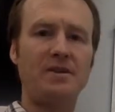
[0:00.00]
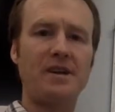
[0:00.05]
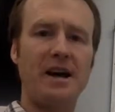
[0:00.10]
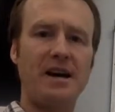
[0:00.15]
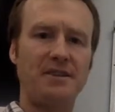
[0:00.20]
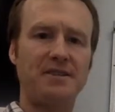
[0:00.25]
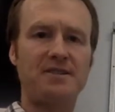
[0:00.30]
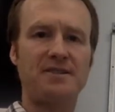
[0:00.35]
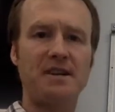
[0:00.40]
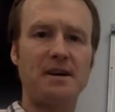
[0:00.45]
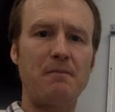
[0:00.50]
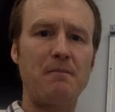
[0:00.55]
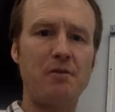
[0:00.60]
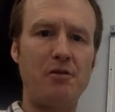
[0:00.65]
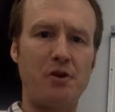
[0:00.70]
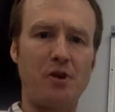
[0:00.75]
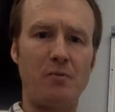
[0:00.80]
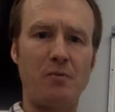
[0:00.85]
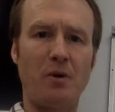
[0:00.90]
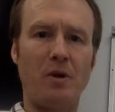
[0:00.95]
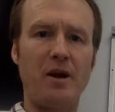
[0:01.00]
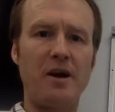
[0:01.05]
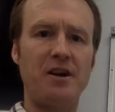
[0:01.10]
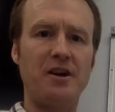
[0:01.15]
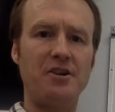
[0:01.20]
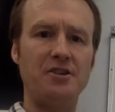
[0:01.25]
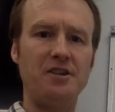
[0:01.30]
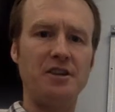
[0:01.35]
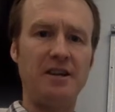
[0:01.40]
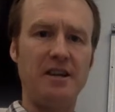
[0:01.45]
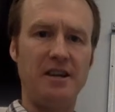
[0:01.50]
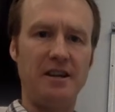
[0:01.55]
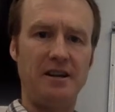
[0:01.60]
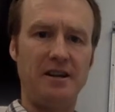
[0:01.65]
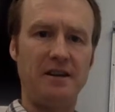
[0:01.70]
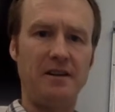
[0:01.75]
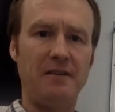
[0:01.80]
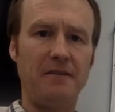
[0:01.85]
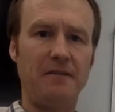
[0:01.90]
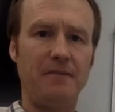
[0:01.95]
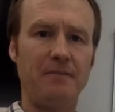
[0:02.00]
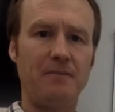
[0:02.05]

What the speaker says: has some thermal energy in it